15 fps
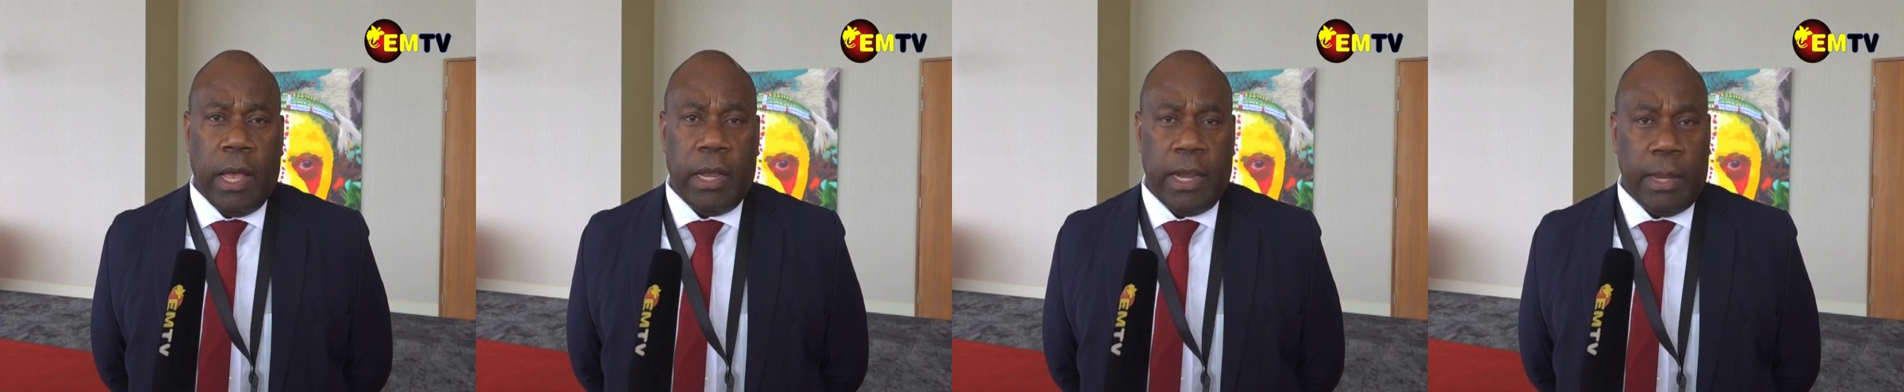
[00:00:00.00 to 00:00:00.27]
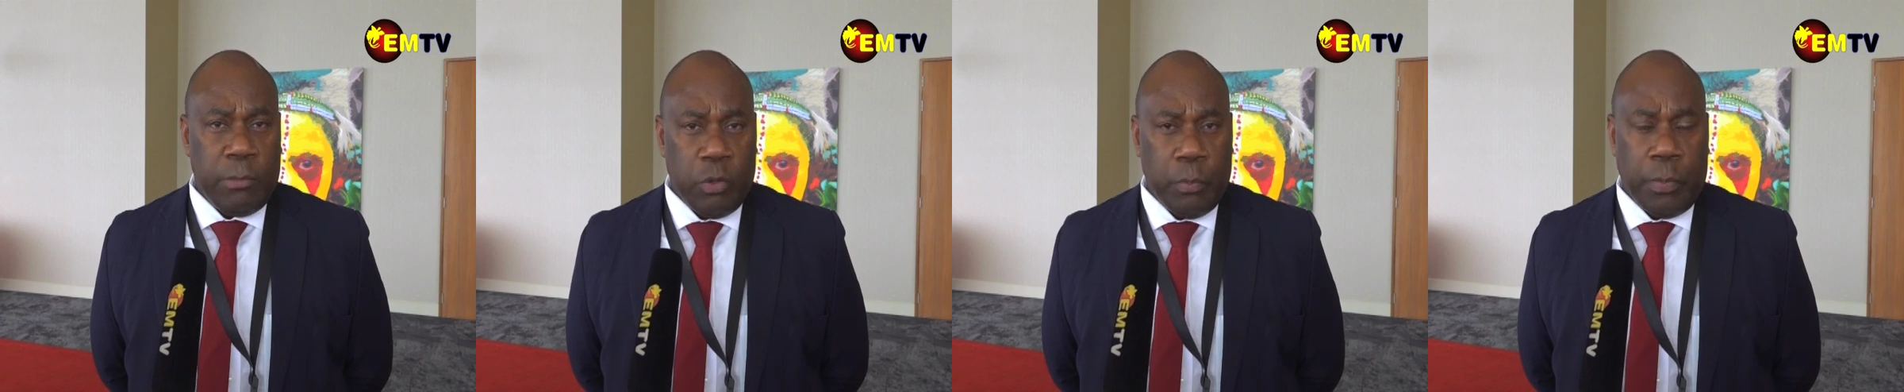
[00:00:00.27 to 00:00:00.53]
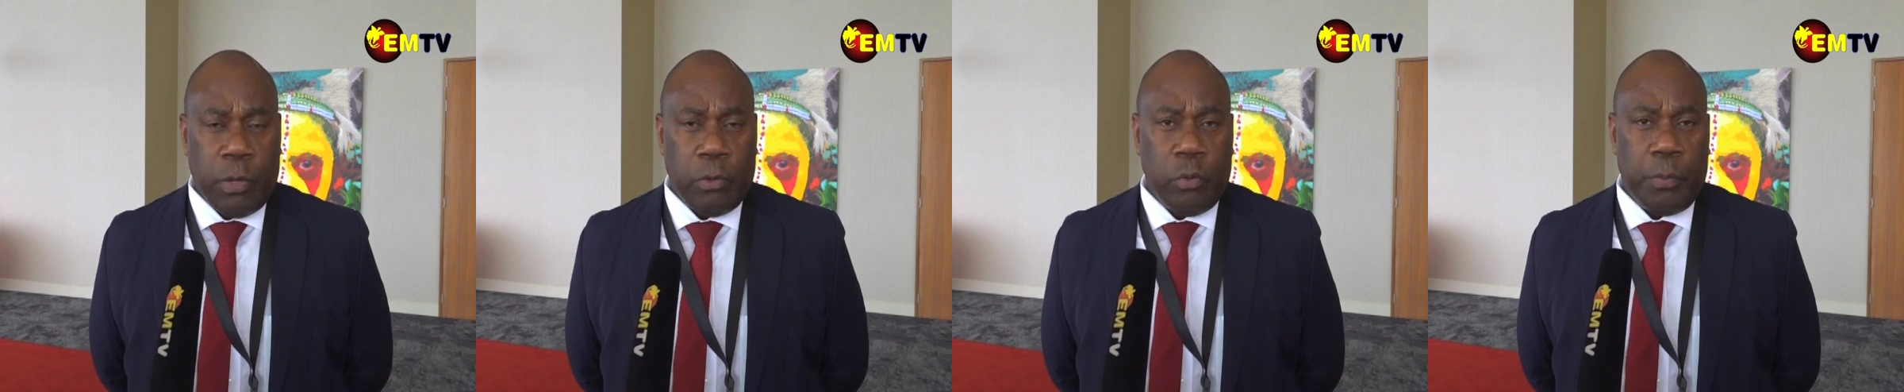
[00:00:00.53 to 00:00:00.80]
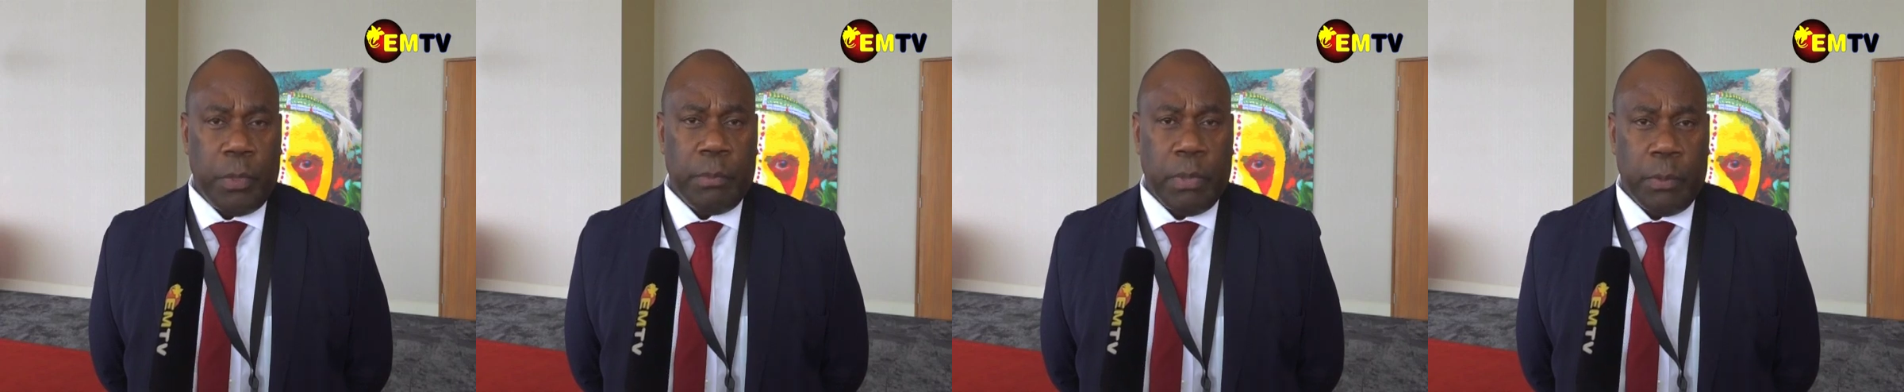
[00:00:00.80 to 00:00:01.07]
And I'm so proud to
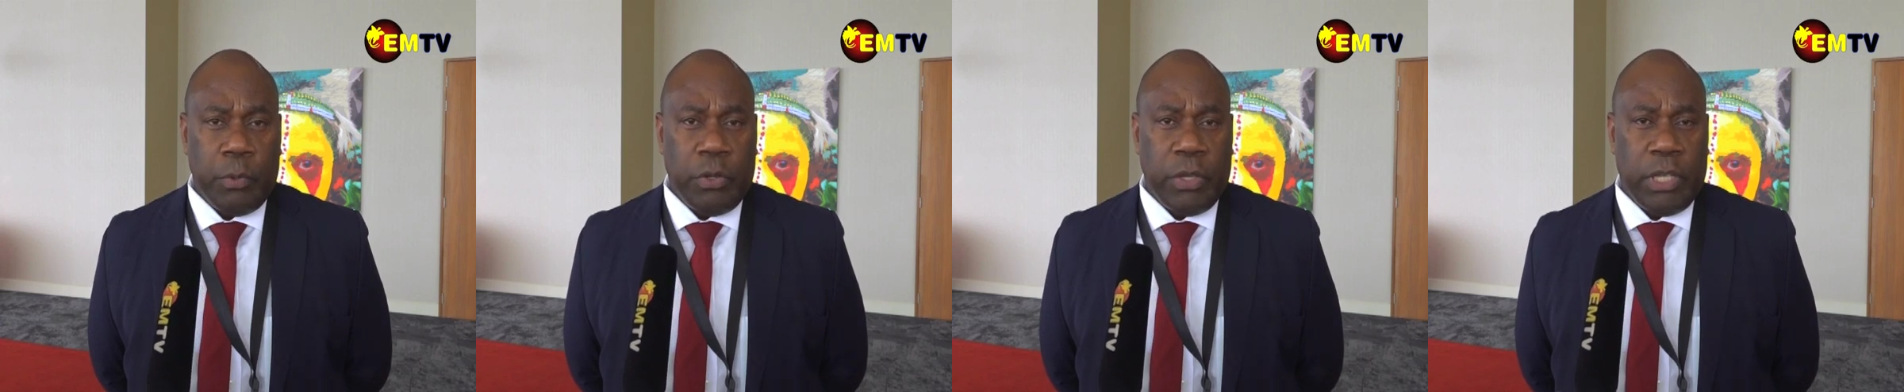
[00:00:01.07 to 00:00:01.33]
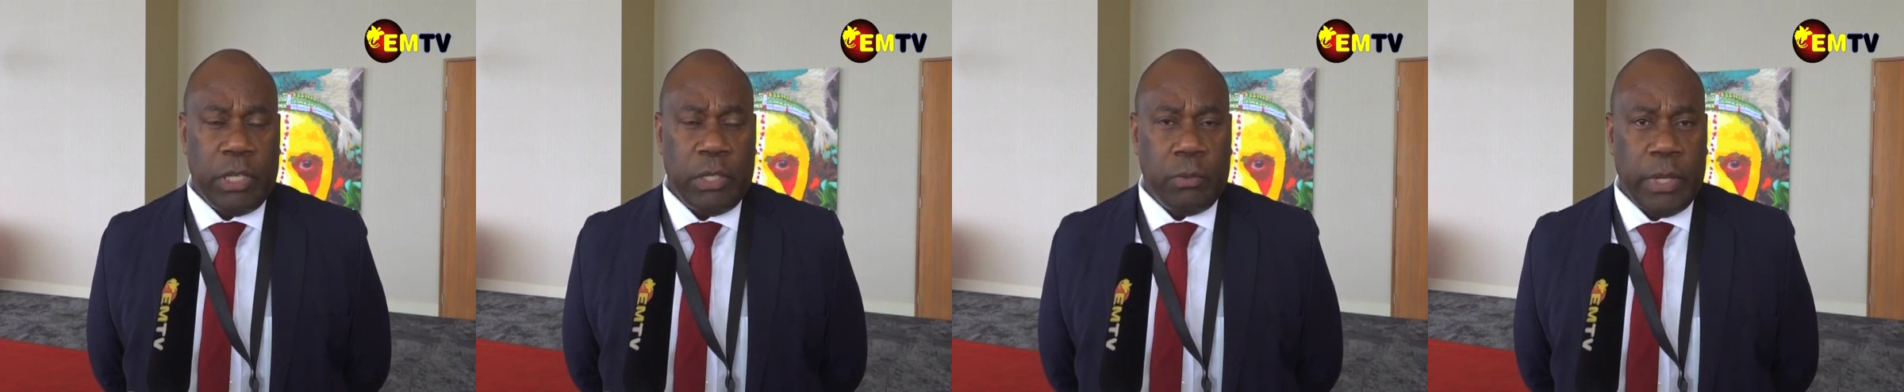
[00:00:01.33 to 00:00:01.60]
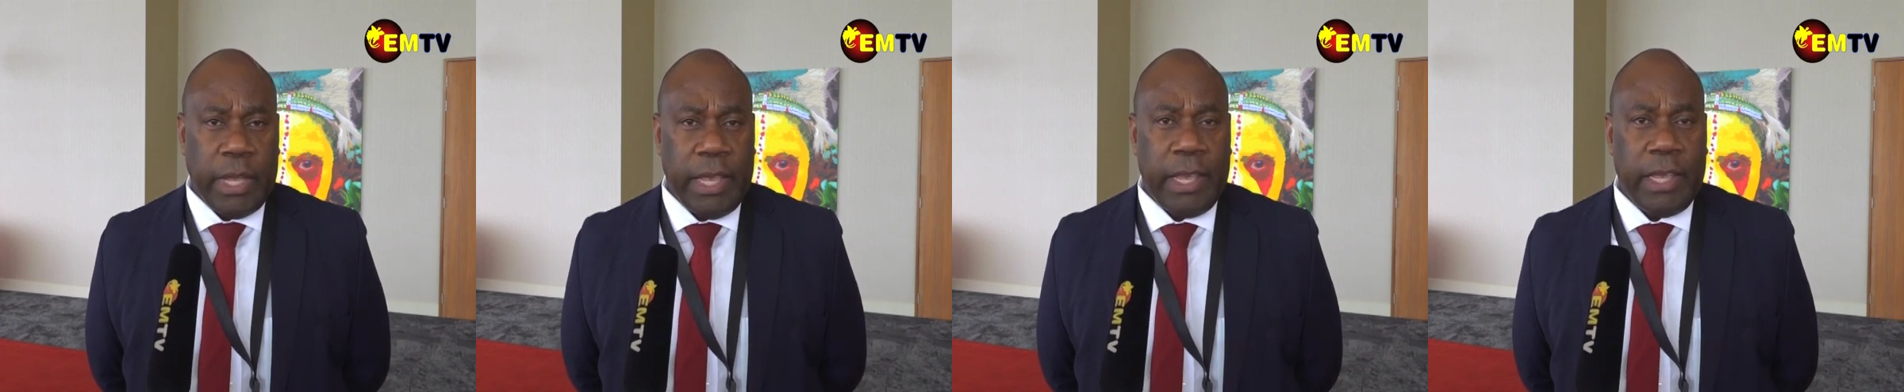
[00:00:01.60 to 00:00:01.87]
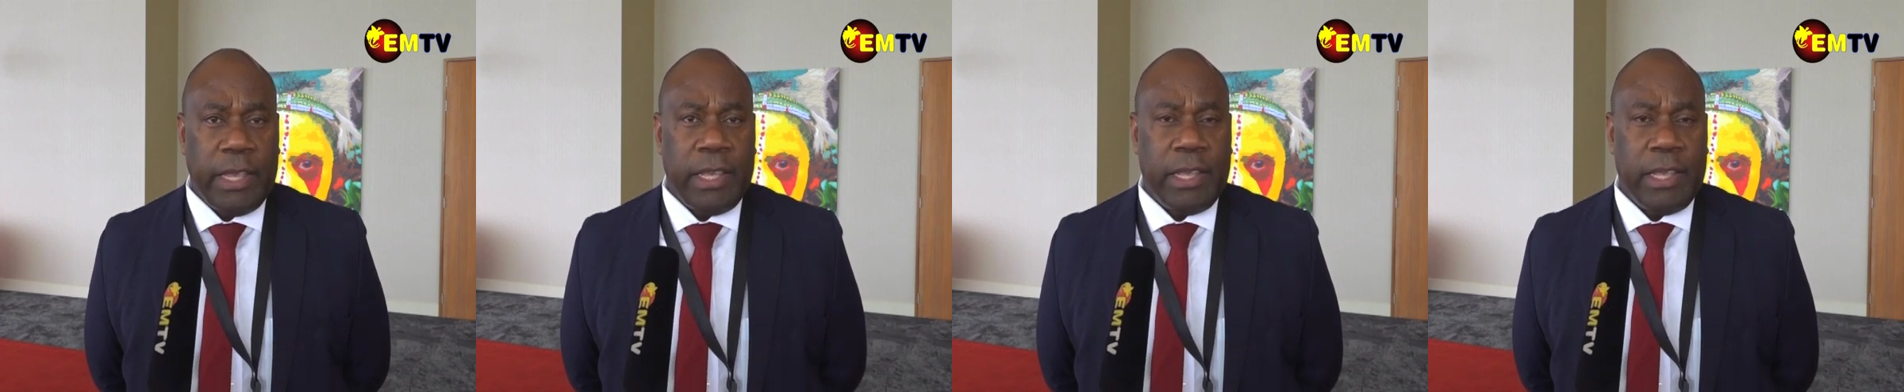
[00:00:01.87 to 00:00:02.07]
be in Papua New Guinea today,